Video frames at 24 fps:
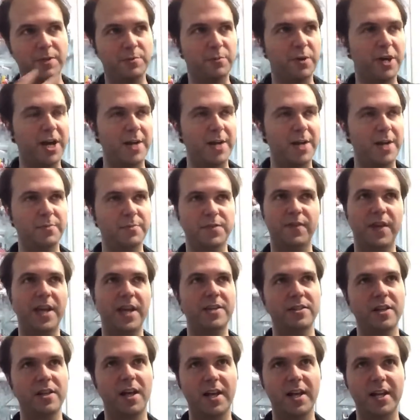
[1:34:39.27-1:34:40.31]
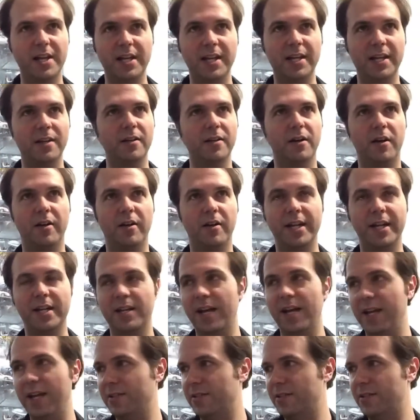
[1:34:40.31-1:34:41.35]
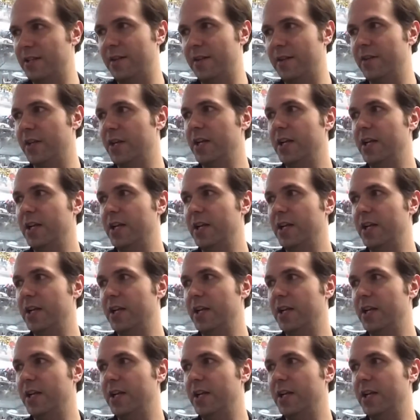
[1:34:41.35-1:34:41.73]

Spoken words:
Prime's face on it, all that kind of stuff.